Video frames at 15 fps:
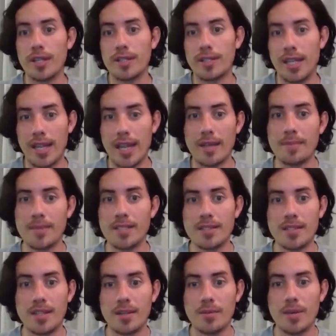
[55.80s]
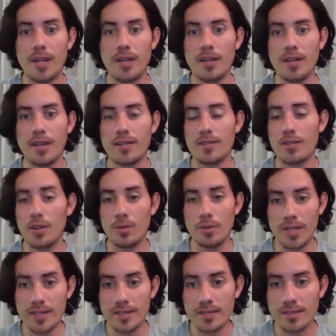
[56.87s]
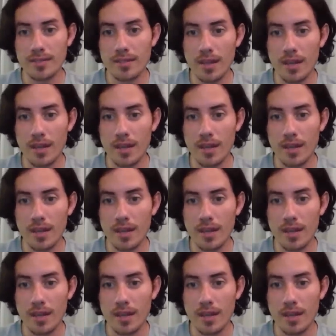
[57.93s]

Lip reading: the alignment anyway, as always.